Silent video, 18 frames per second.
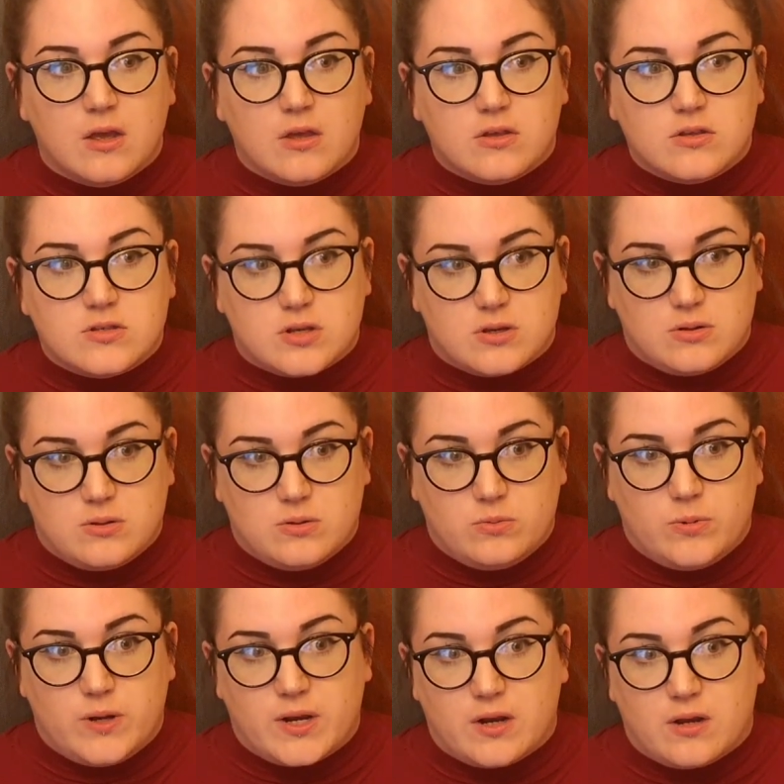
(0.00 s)
so that
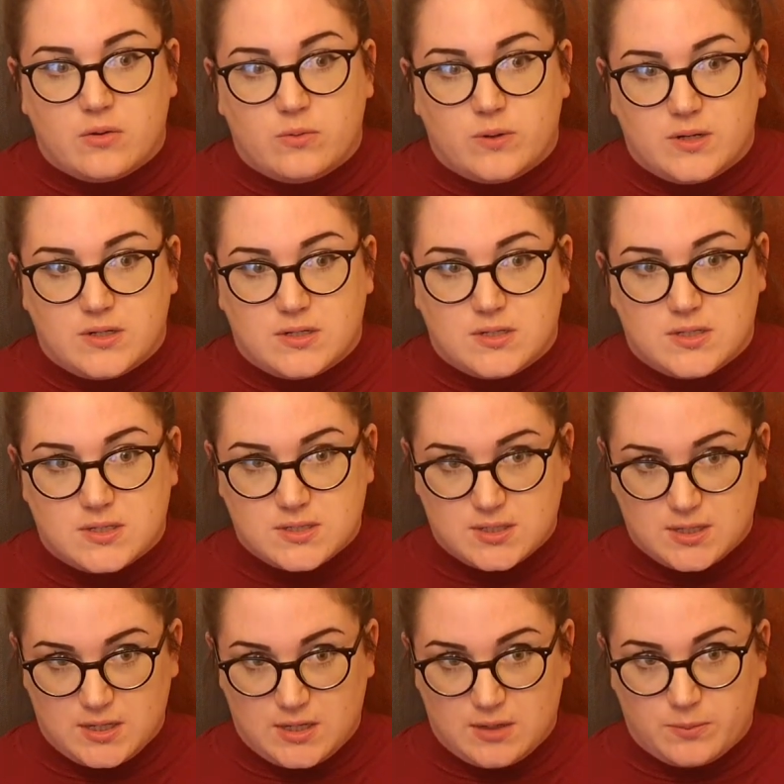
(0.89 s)
when I went to
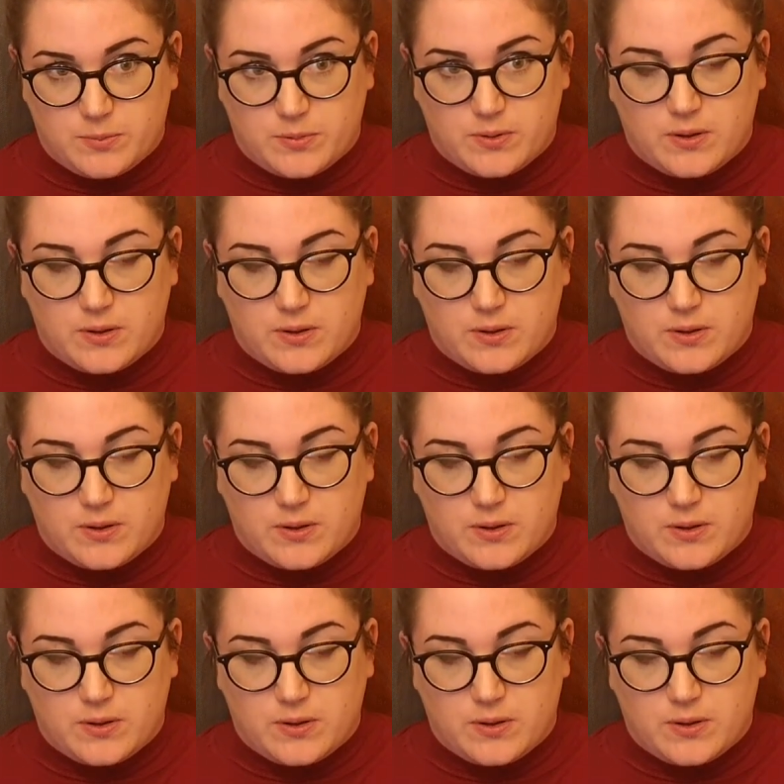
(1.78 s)
sleep,